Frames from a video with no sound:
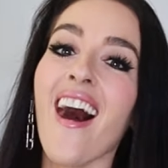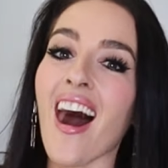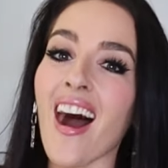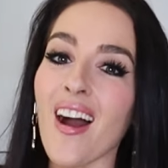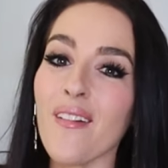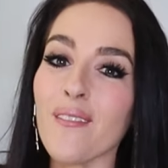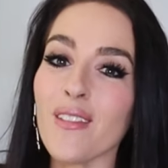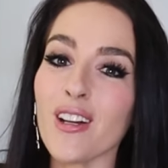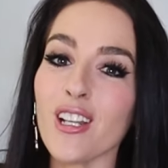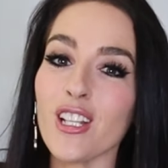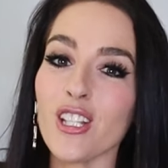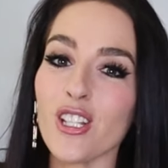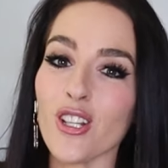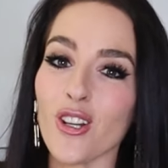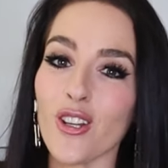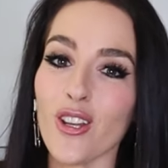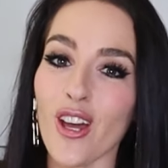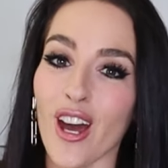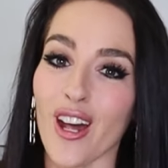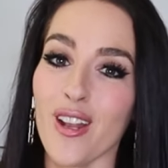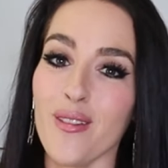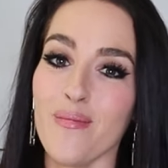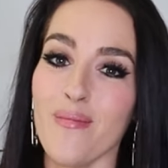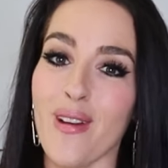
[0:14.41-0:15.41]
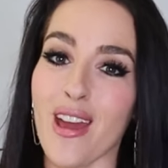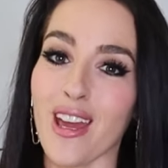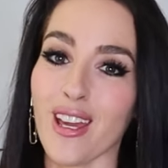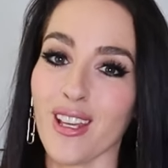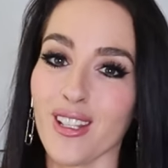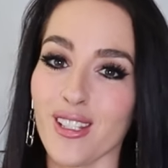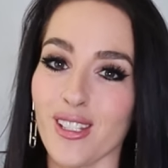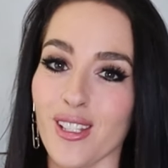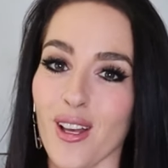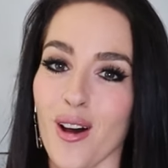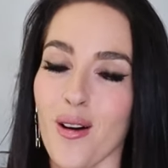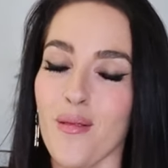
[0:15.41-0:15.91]
I'm gonna show you how to
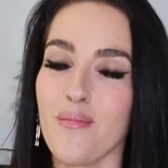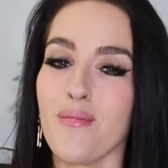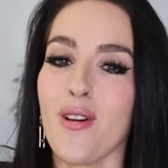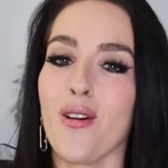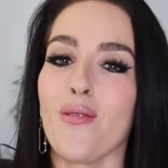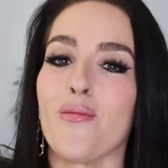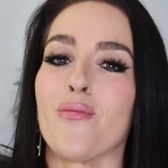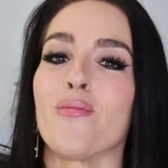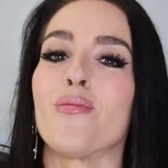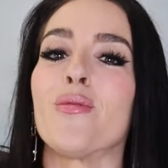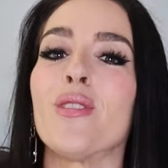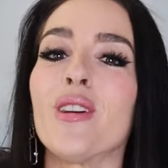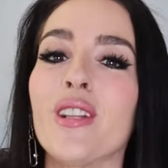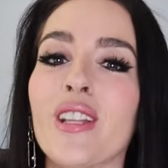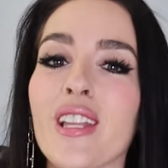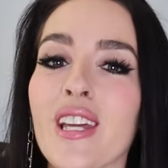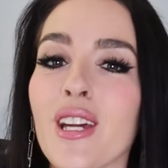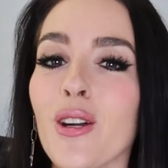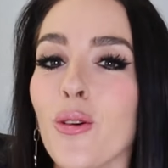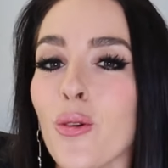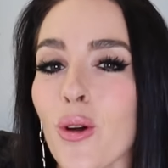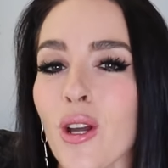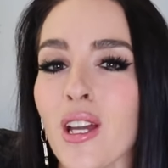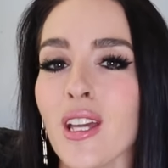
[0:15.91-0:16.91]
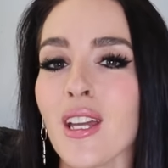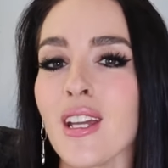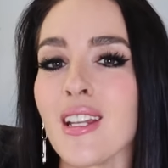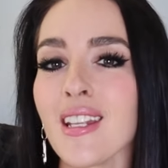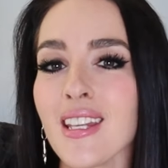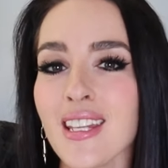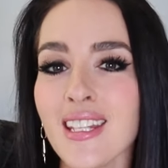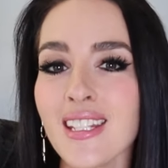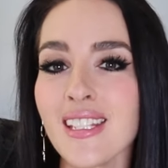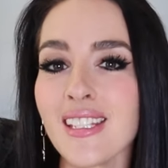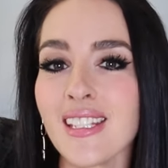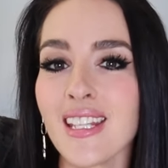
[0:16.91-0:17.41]
make some really quick and
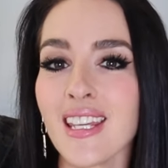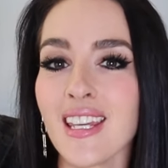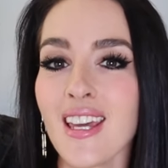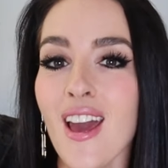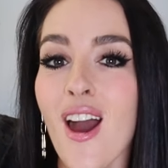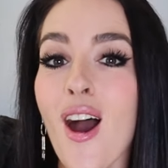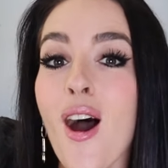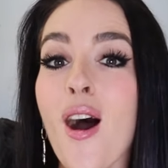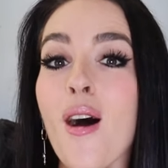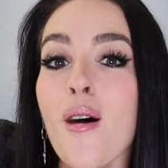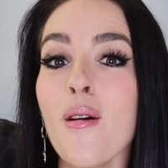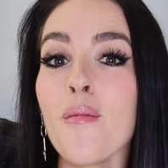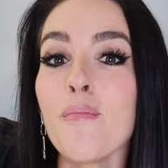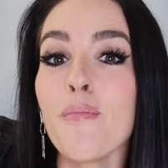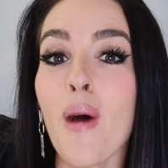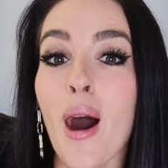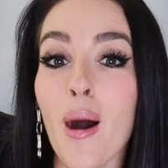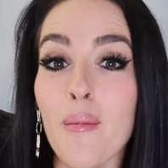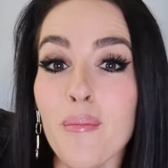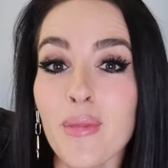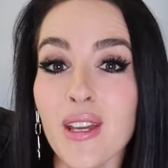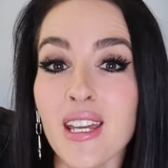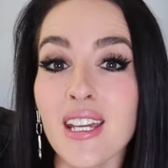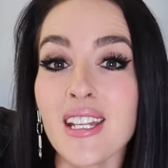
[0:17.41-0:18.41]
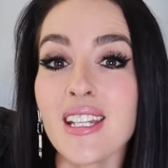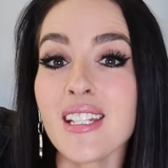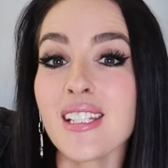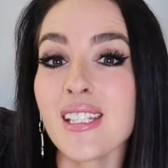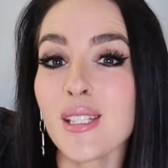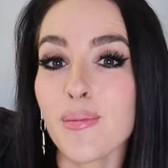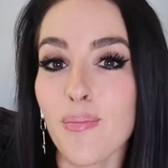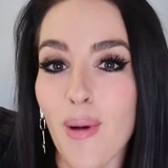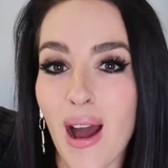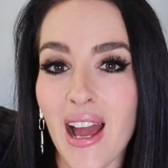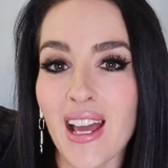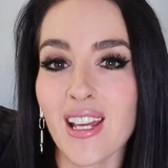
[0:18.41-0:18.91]
easy pumpkin
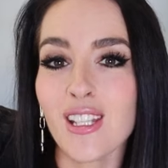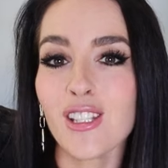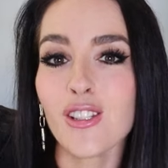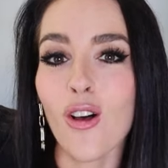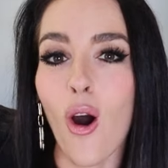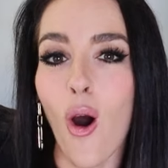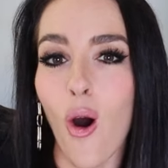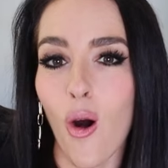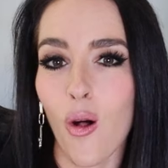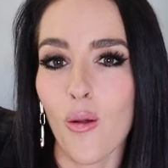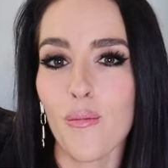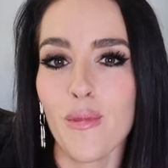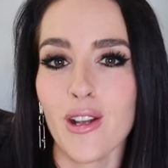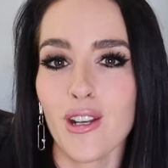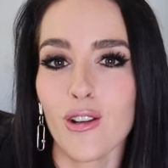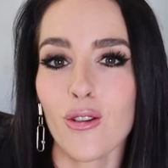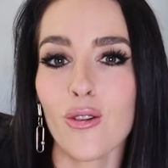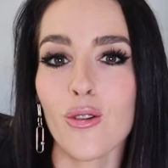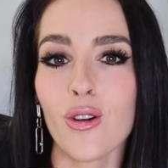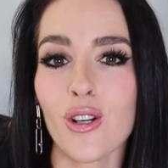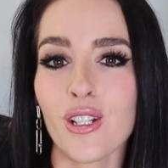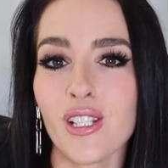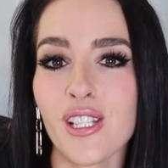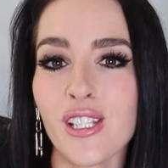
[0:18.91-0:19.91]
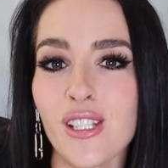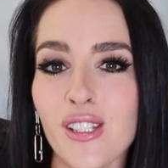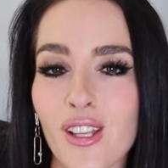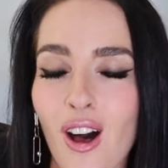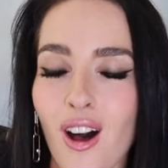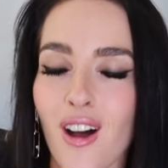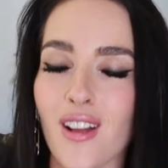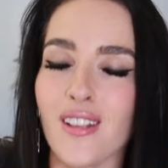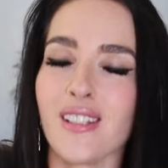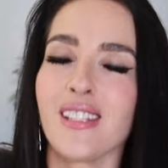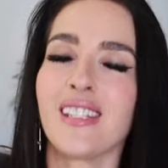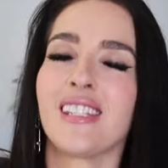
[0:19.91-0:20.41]
spice almond
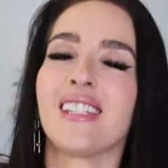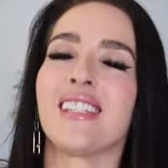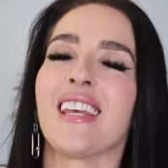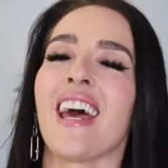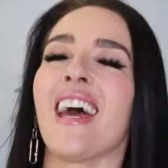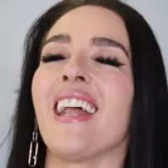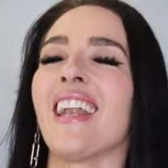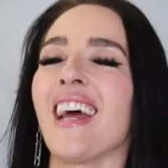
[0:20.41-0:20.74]
croissants.